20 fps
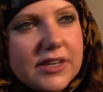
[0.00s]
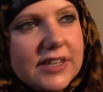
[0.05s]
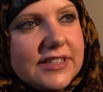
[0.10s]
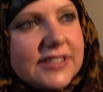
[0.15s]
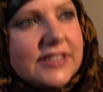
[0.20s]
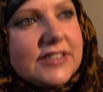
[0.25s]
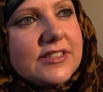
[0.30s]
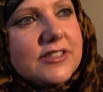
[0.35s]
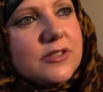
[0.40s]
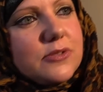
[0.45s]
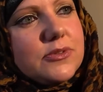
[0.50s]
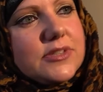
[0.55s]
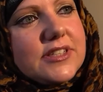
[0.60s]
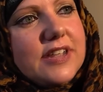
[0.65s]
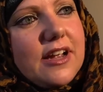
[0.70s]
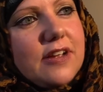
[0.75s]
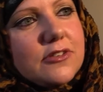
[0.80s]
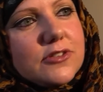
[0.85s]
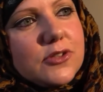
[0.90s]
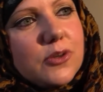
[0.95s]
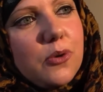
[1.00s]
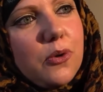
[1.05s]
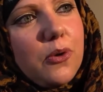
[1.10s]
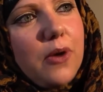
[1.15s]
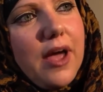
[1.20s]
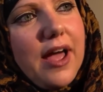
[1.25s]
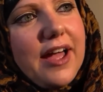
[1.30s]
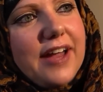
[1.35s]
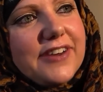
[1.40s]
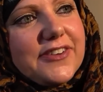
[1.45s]
I'd listen to recitals of
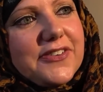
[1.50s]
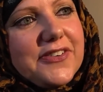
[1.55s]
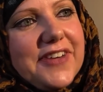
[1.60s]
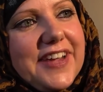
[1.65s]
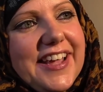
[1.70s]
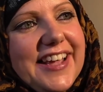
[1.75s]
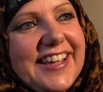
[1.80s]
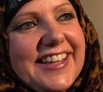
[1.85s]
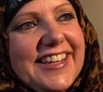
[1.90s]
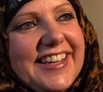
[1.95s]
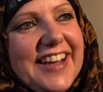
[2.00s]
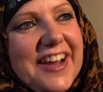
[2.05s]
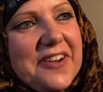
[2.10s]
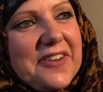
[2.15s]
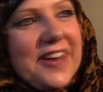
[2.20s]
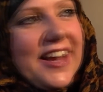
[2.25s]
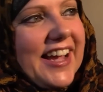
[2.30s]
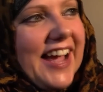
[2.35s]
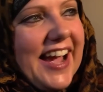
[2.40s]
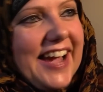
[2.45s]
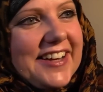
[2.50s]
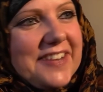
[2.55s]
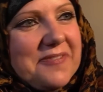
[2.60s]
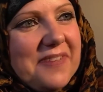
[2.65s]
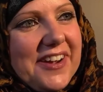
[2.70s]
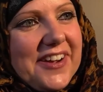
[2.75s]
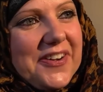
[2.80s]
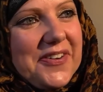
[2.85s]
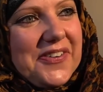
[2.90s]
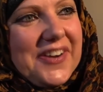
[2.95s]
Quran or, you know, like I
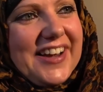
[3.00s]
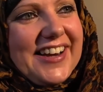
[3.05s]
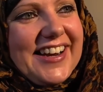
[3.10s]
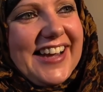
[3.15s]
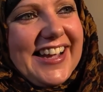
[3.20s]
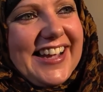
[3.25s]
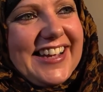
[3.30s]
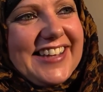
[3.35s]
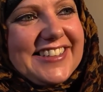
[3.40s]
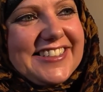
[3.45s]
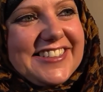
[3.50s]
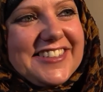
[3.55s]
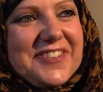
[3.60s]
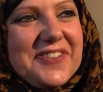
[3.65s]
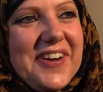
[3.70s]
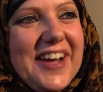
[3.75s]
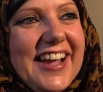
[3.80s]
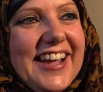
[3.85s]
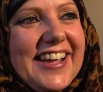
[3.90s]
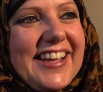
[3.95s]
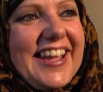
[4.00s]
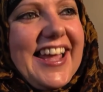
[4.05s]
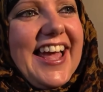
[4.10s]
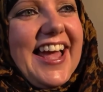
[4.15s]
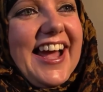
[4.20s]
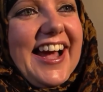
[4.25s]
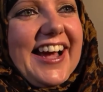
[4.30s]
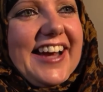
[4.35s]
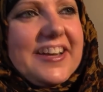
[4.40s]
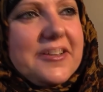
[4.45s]
had my Quran like hidden away.
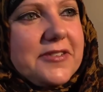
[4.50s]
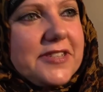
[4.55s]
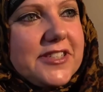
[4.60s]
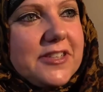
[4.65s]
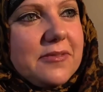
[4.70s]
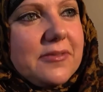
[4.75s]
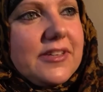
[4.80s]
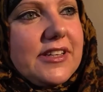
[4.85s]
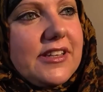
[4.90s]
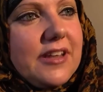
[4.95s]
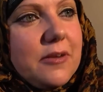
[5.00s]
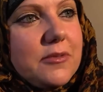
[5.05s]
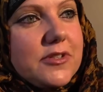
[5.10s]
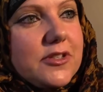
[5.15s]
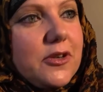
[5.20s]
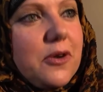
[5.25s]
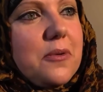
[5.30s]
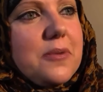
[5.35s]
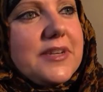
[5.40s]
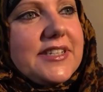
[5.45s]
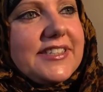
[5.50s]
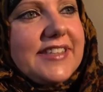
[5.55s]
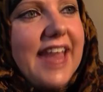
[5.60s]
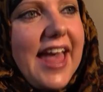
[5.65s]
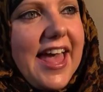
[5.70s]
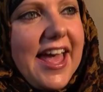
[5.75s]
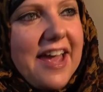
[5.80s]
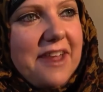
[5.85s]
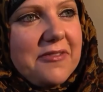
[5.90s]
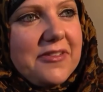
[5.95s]
And it was something that was always
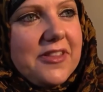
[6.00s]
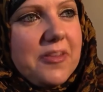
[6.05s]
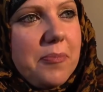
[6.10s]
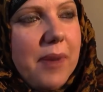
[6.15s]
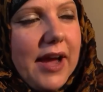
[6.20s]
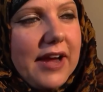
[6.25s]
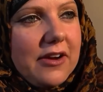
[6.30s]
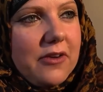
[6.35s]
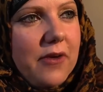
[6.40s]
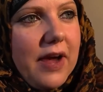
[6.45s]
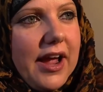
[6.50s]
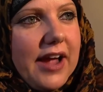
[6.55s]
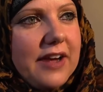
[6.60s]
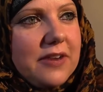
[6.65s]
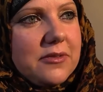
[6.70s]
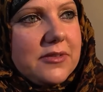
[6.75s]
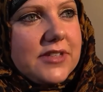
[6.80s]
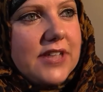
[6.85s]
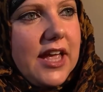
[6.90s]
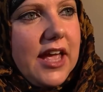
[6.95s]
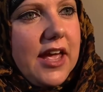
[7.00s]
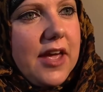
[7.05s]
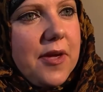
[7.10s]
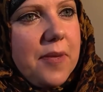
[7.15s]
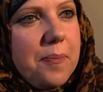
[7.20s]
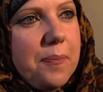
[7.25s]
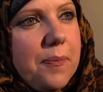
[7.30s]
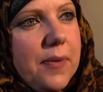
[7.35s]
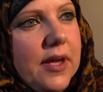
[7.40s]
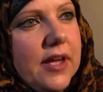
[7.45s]
there in the background.
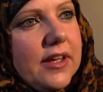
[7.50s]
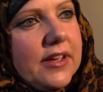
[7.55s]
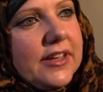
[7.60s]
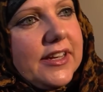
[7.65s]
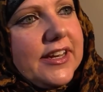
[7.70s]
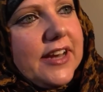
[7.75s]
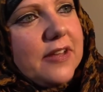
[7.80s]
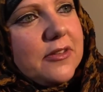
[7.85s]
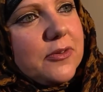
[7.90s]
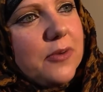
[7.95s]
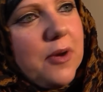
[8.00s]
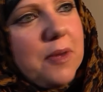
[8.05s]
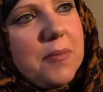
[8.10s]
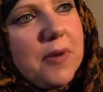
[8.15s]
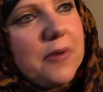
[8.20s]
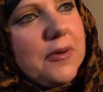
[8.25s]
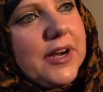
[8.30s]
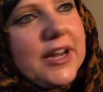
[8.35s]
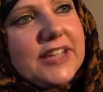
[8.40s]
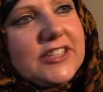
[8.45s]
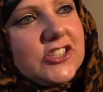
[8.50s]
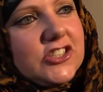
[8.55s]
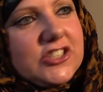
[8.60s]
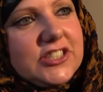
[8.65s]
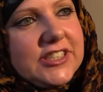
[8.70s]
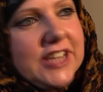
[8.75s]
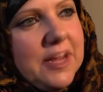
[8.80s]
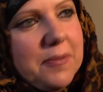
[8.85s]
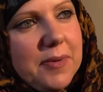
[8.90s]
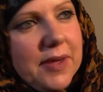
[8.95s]
Um, but, you know, throughout my
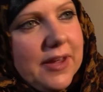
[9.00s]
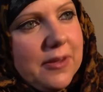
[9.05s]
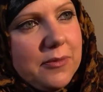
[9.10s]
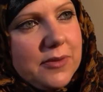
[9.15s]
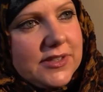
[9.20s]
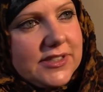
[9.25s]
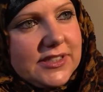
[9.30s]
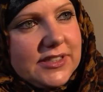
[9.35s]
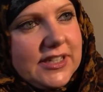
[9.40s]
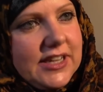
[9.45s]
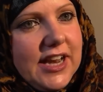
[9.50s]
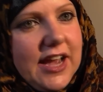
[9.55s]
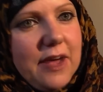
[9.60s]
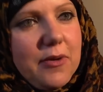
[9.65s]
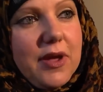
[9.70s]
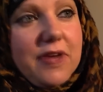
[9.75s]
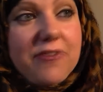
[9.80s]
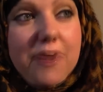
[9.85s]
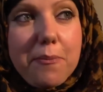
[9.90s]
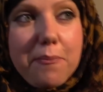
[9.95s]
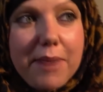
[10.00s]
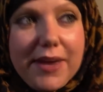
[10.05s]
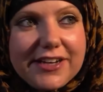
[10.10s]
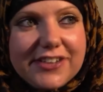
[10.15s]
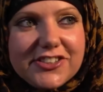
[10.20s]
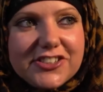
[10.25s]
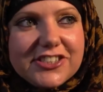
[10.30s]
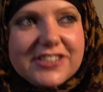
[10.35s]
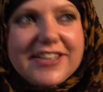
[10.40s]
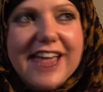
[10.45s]
relationship, it was, you know, if I
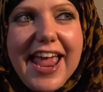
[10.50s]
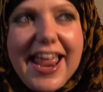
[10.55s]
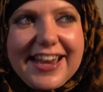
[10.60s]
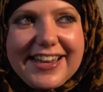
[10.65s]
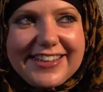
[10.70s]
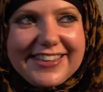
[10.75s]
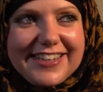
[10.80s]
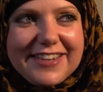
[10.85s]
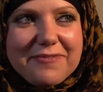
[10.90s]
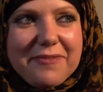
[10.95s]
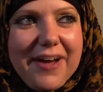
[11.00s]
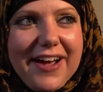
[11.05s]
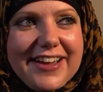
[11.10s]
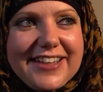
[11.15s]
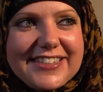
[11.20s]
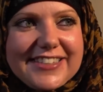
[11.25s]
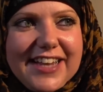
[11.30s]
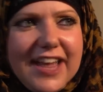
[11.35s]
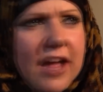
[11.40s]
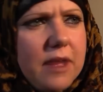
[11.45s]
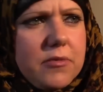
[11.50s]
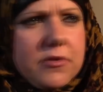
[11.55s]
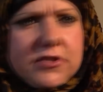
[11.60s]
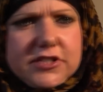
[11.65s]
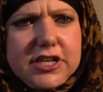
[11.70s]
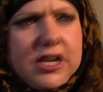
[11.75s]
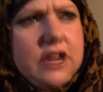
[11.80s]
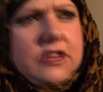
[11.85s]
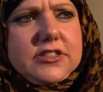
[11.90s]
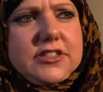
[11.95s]
mentioned anything about Islam, it
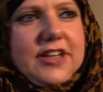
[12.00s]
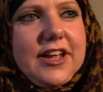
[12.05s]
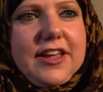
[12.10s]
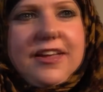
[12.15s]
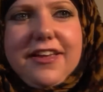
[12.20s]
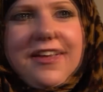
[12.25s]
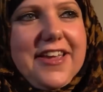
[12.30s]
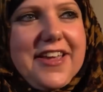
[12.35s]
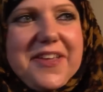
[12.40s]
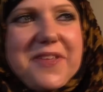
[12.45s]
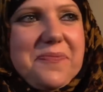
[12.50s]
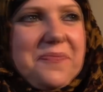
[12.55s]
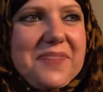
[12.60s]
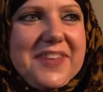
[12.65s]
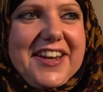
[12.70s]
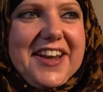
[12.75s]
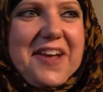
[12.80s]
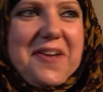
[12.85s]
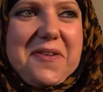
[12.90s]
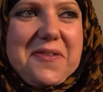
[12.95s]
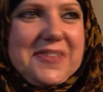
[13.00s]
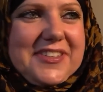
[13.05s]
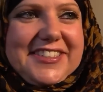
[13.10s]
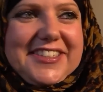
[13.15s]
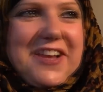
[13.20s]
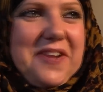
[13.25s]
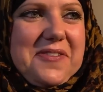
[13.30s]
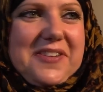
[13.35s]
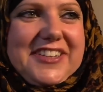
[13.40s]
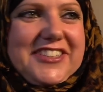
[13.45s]
was like, it's like, you know, it
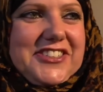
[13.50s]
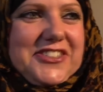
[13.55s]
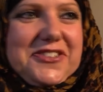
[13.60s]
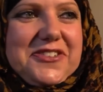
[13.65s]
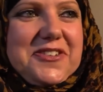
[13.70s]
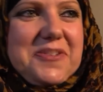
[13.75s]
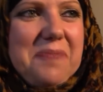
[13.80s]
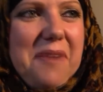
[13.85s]
was totally shunned